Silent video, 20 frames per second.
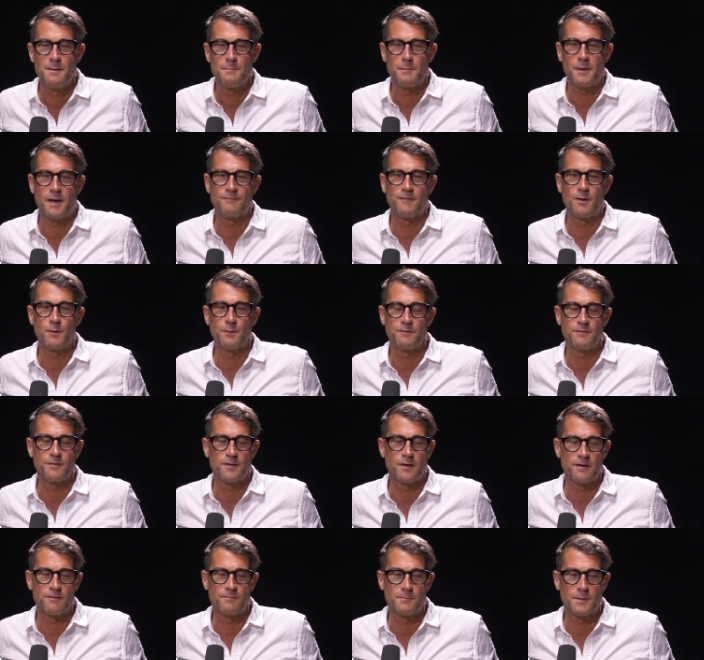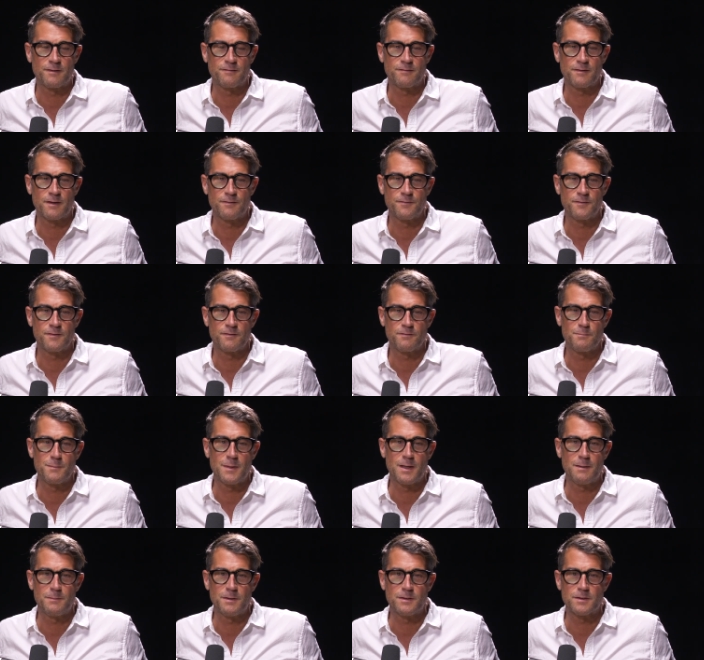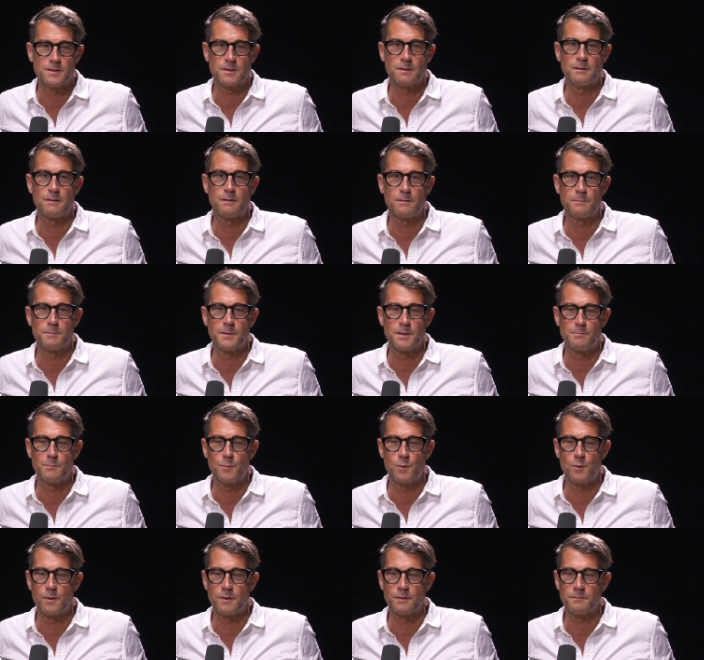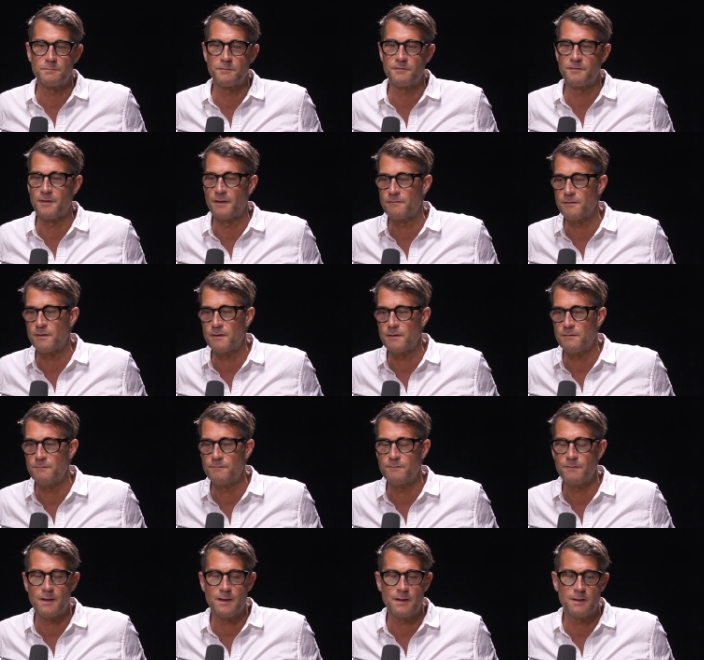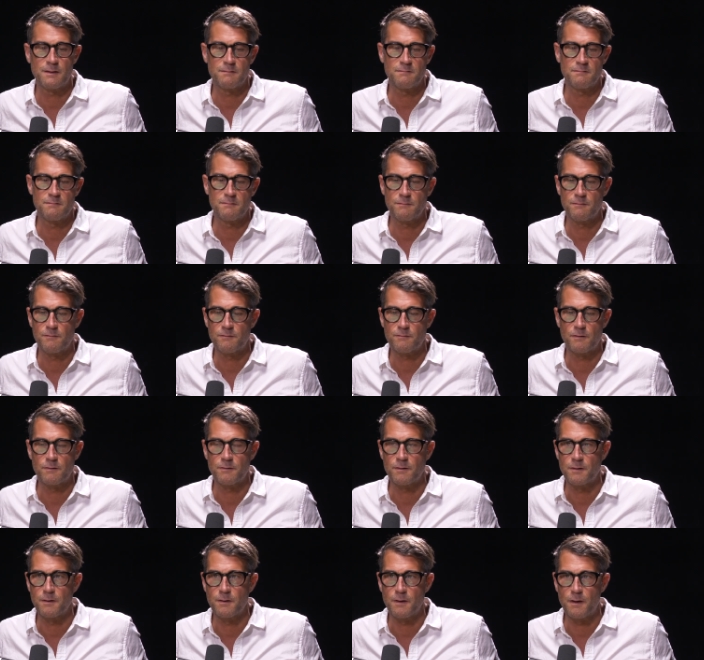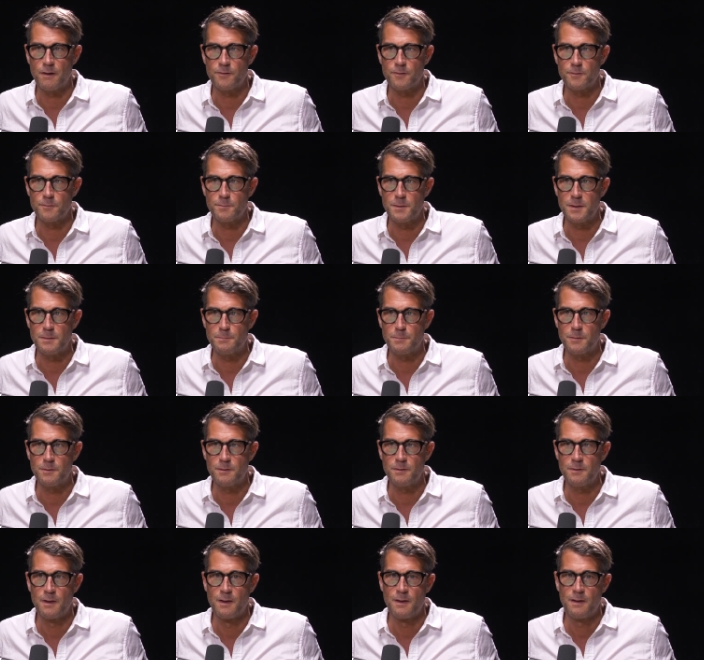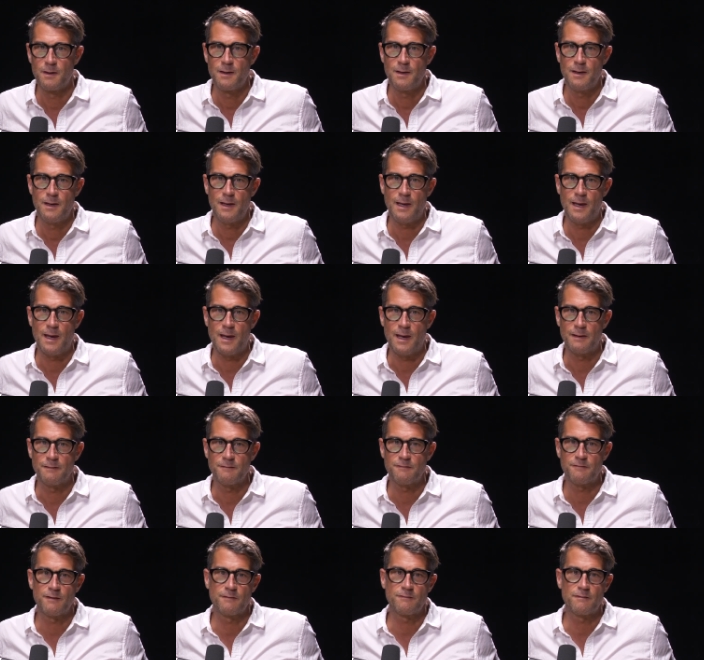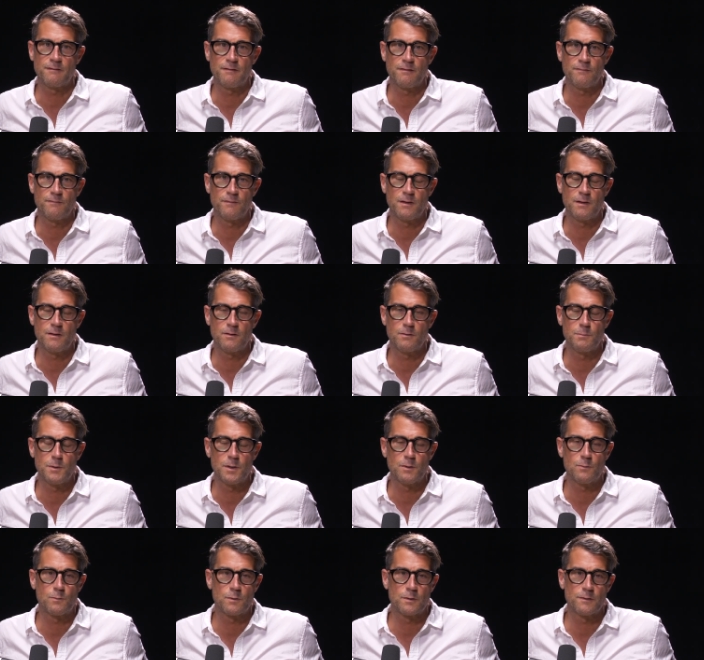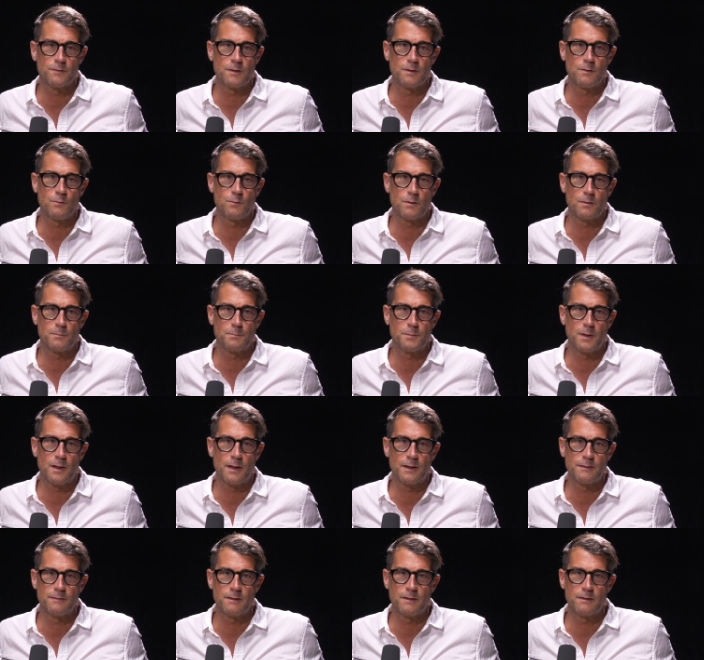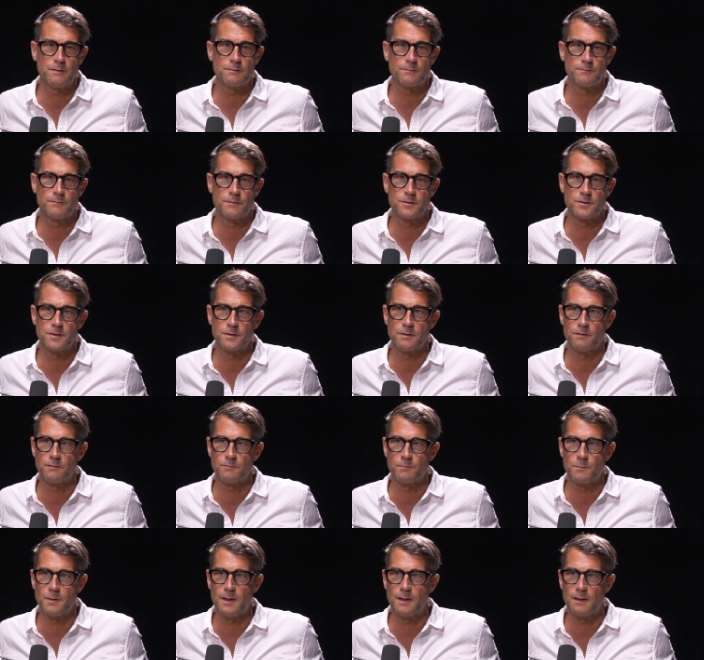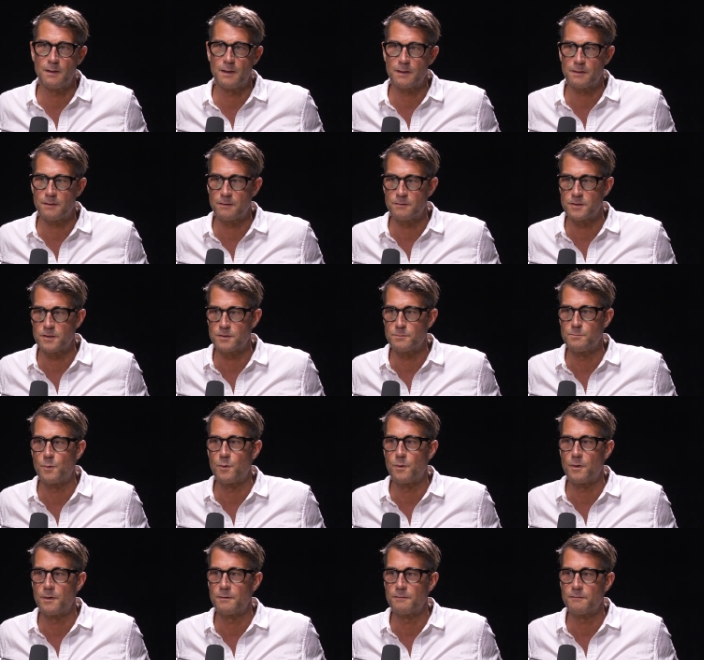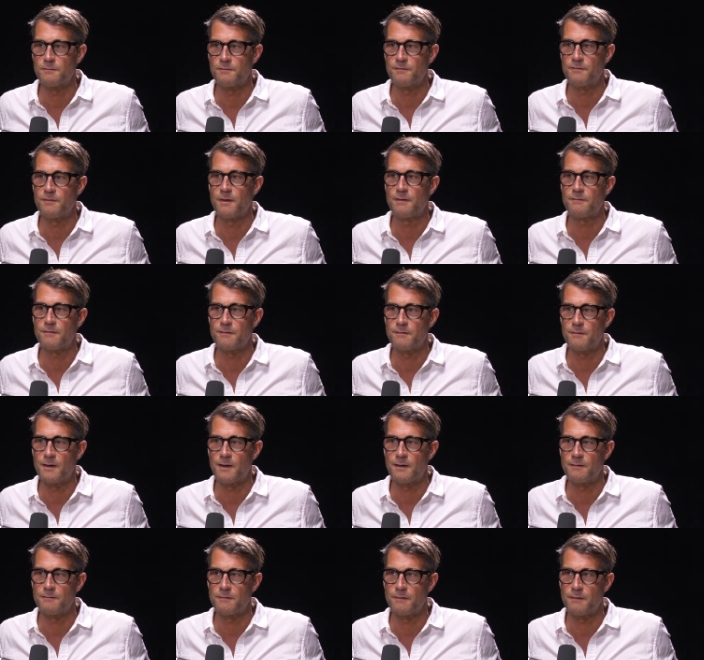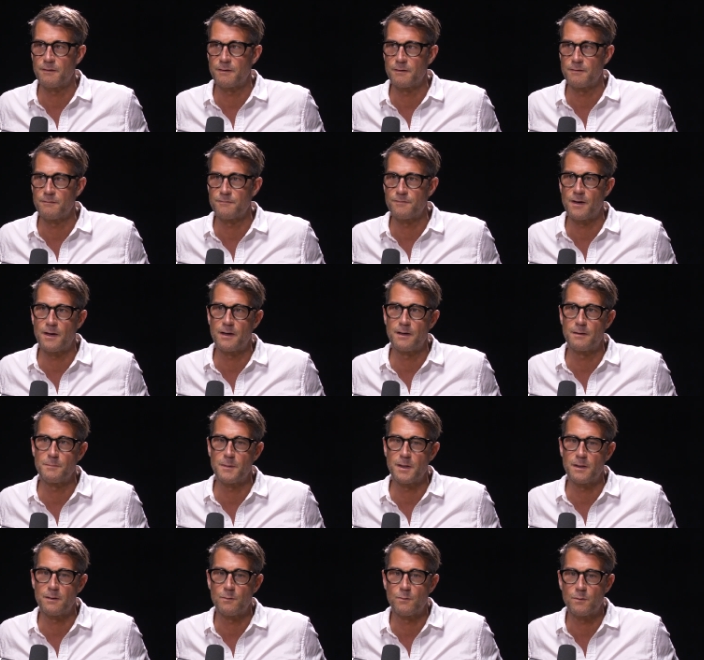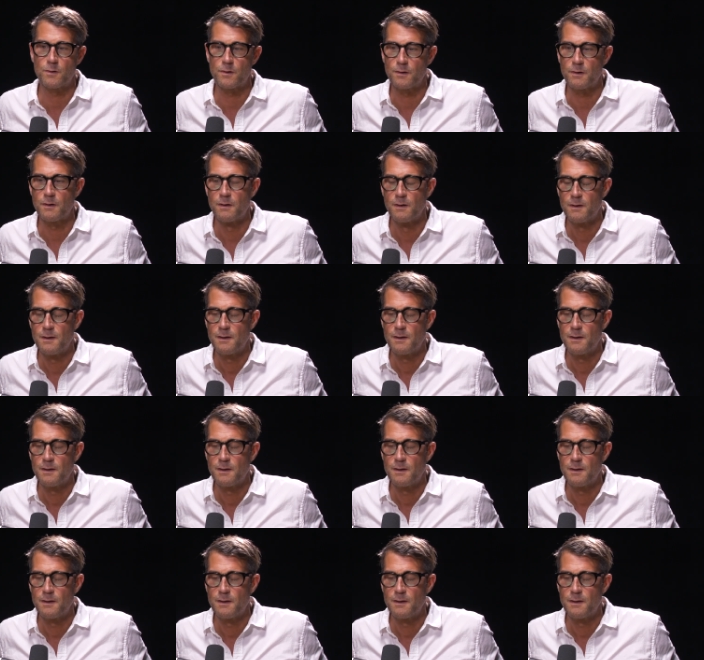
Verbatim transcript: But I've always thought of myself as maybe just a little bit more sensitive than certain other people. And sensitivity could be a word that you could apply to introversion as well. Like they're just more sensitized to their environment. Or,